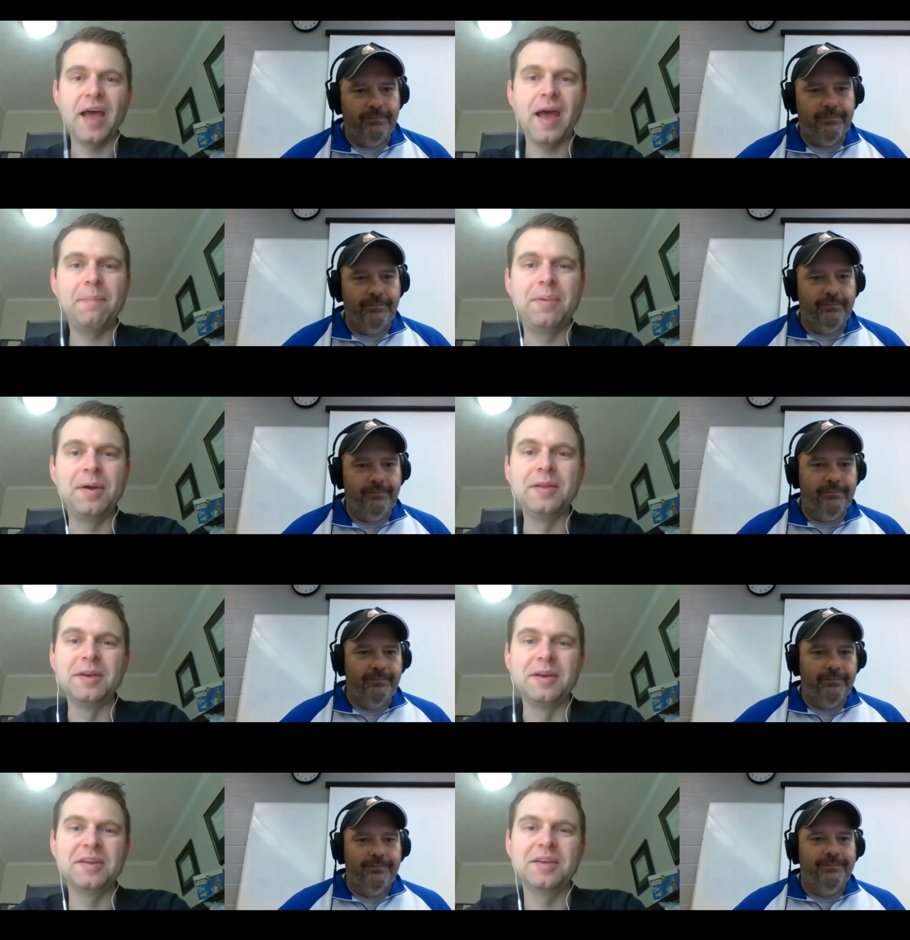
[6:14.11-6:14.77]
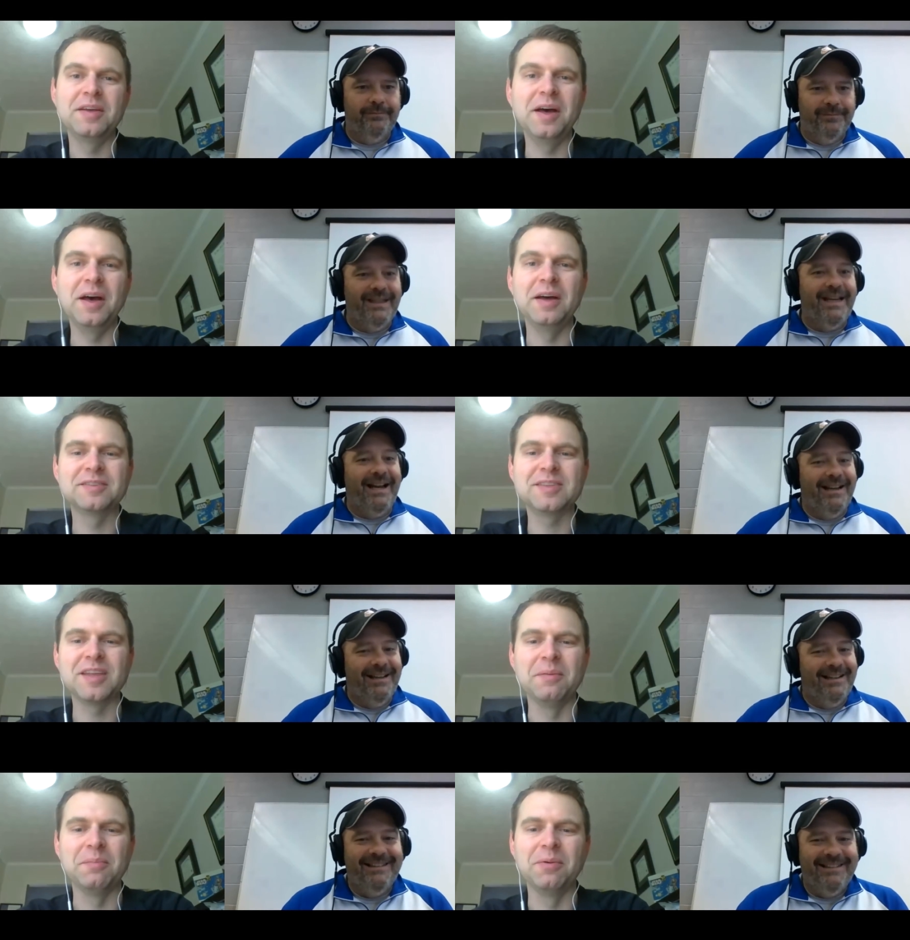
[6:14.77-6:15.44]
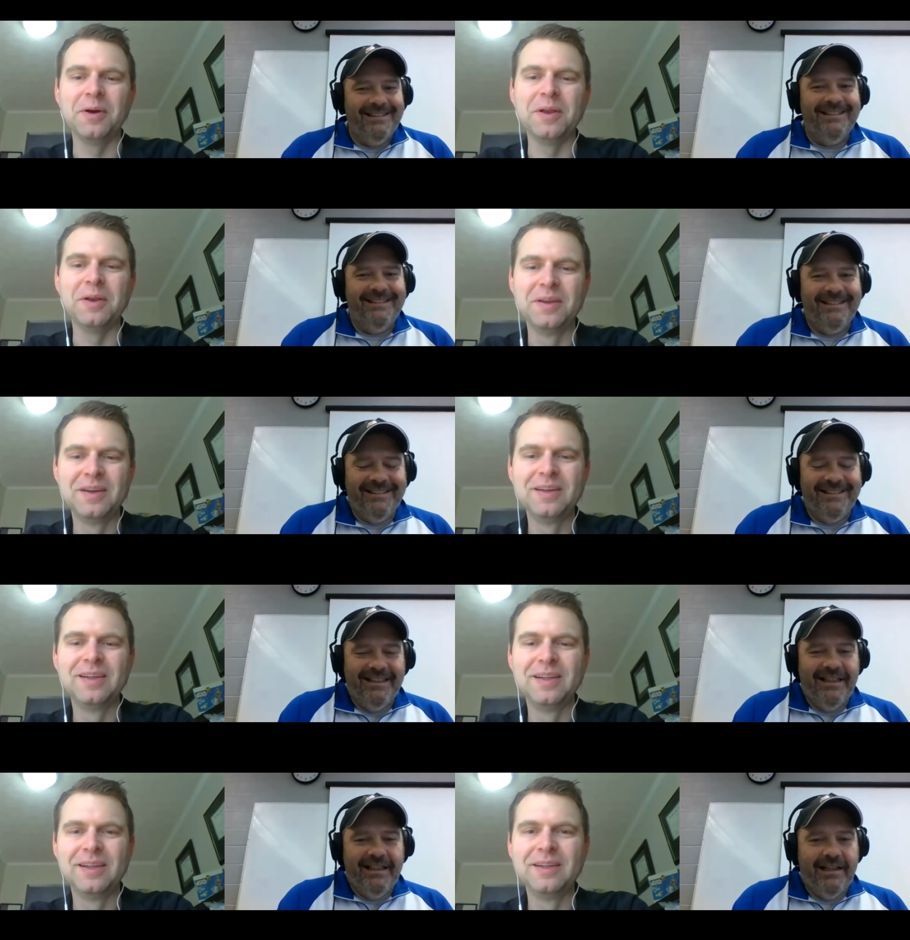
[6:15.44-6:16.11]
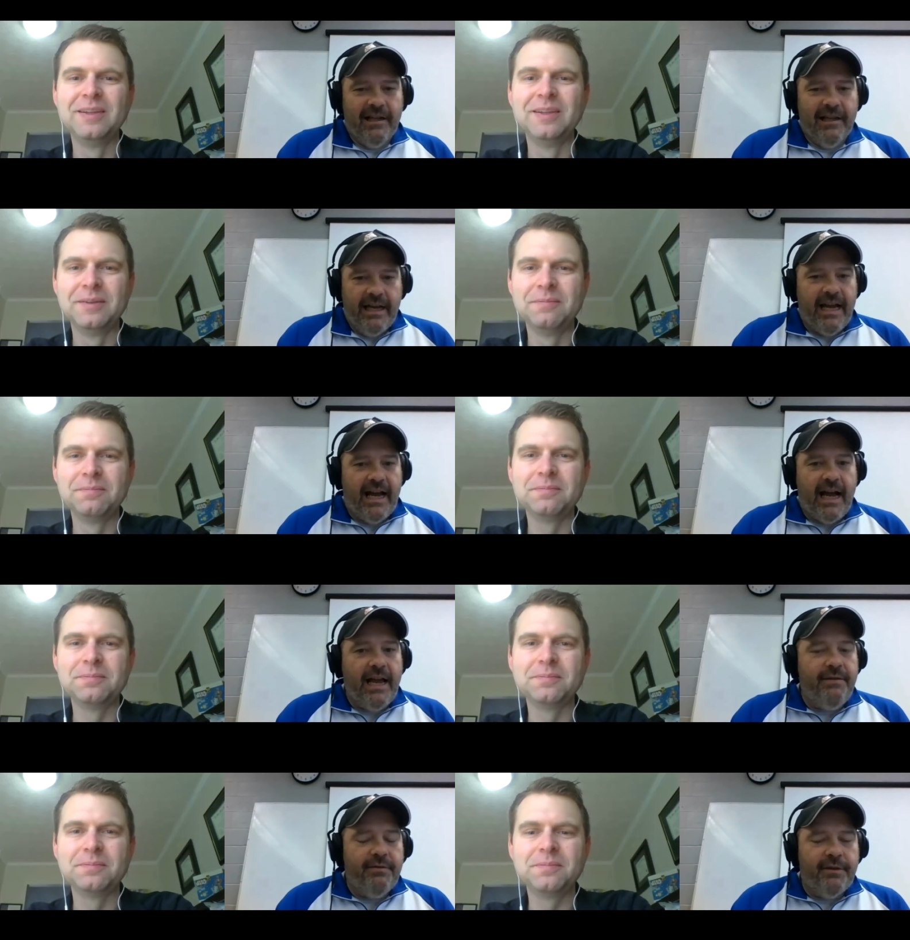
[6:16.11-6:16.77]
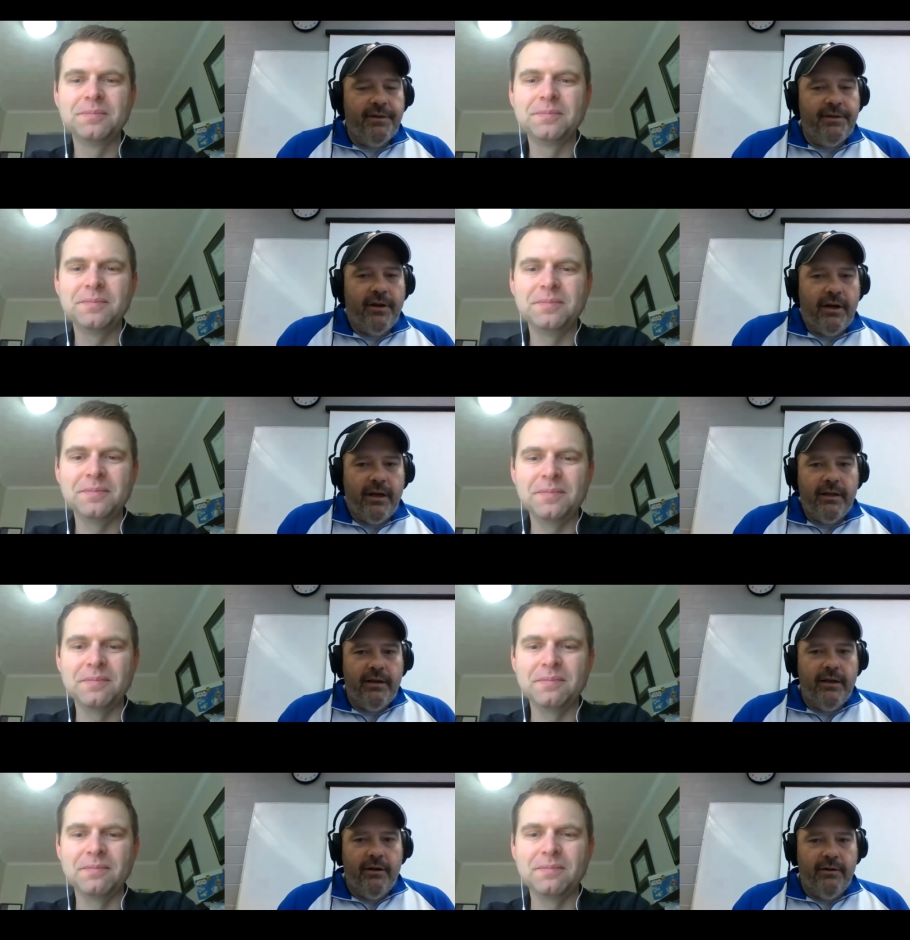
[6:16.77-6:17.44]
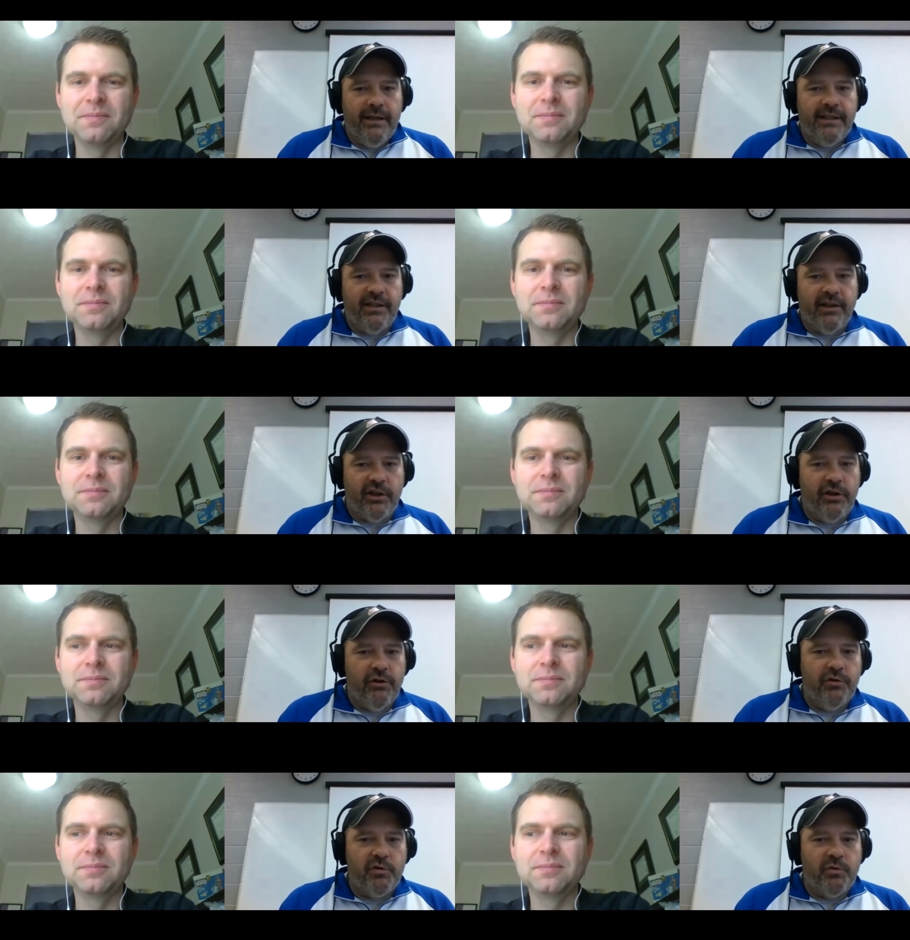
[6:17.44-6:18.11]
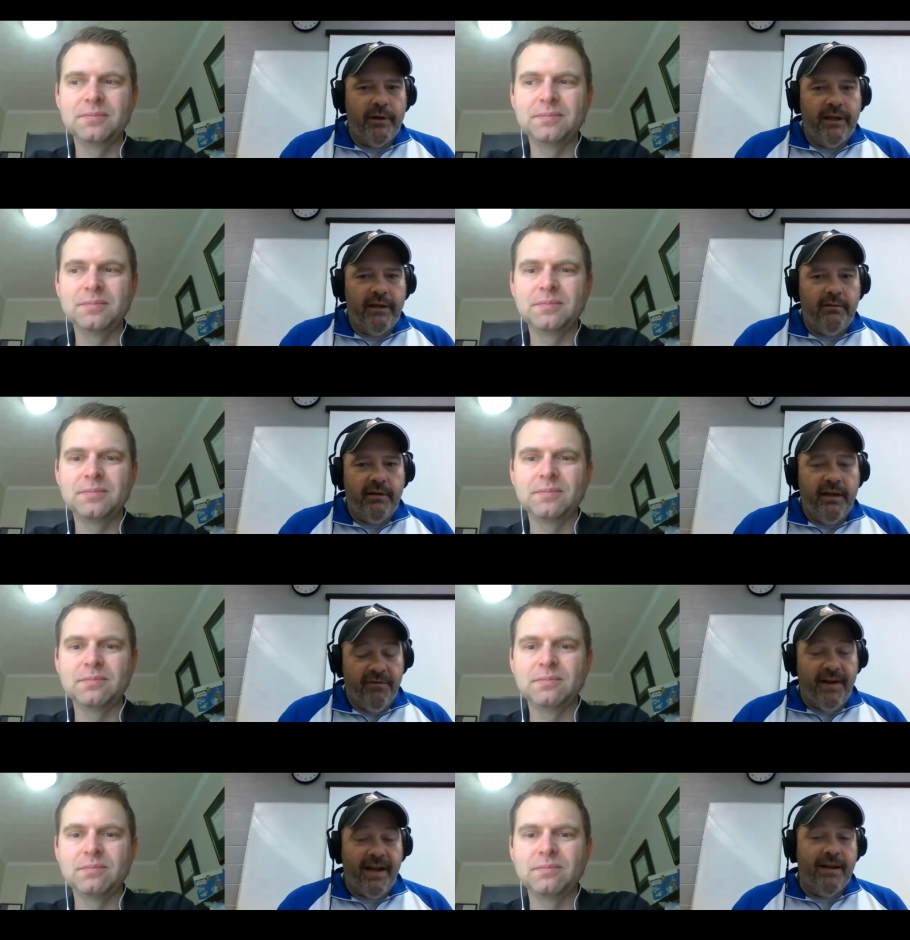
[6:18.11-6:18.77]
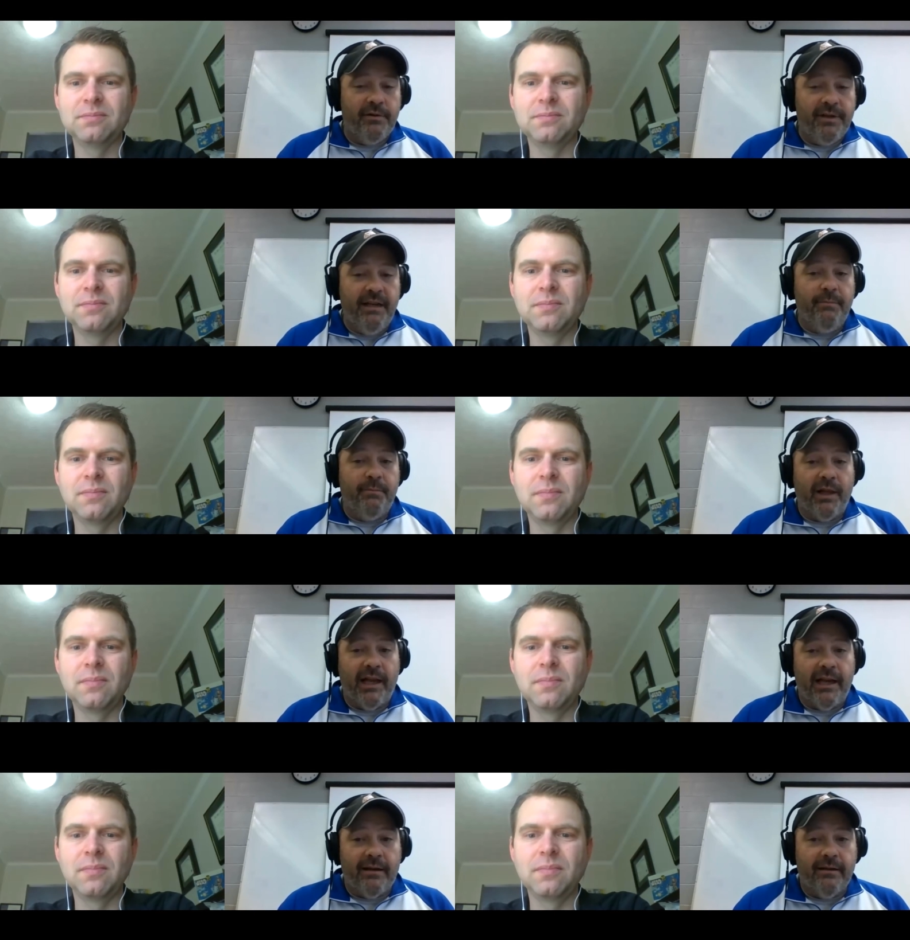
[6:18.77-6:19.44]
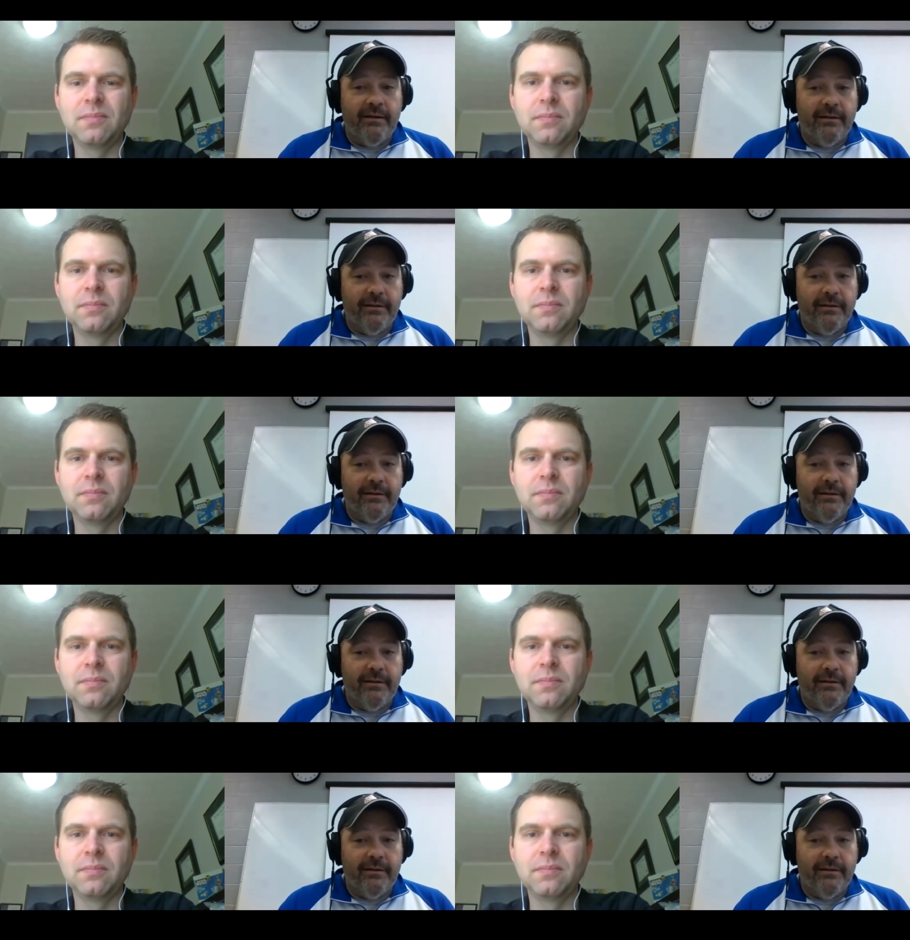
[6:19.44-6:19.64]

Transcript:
Speaker 1: happened uh, yeah. standpoint.
Speaker 2: Yeah, I even thought, you know, it's a huge win if Ayo did play